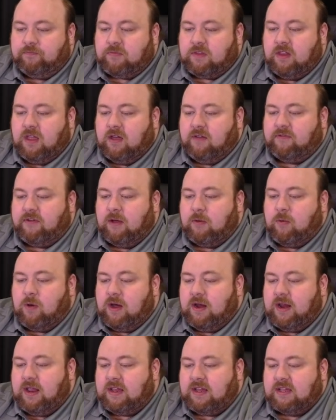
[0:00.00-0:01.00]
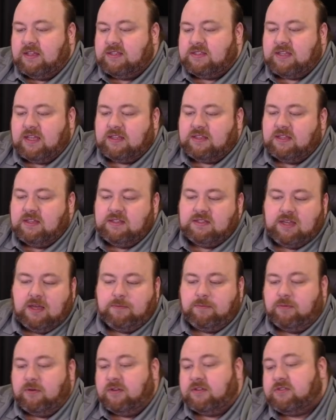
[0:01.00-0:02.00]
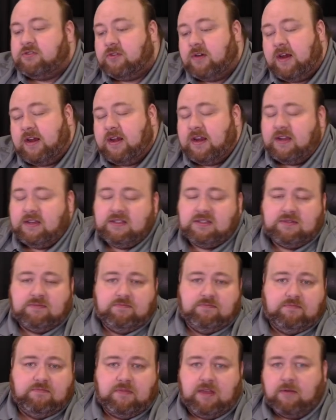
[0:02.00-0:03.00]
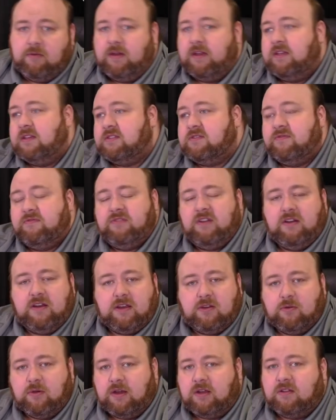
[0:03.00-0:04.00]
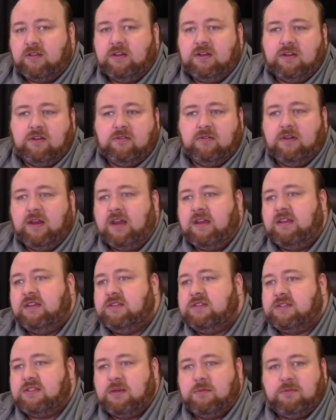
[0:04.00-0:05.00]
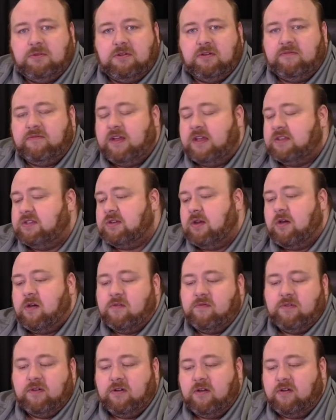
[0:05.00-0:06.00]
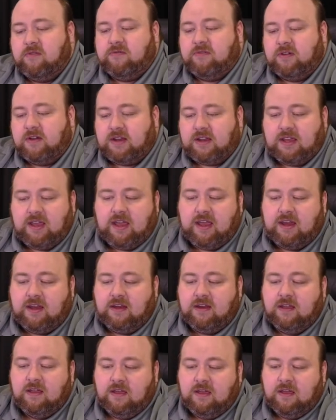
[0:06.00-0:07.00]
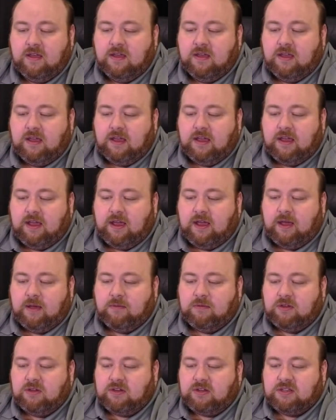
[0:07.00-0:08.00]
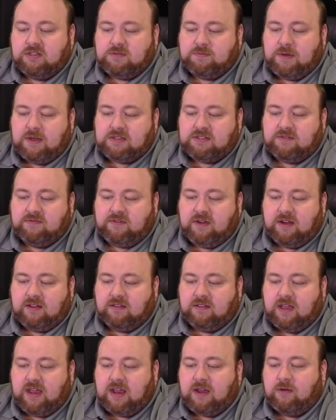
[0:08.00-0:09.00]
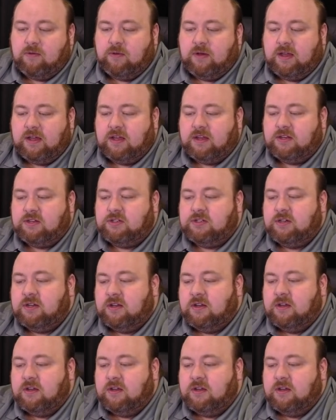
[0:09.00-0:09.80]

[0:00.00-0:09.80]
Now, if I want, I can set these up with tradings. That way it's very quickly to create similar events over and over again. You can specify language,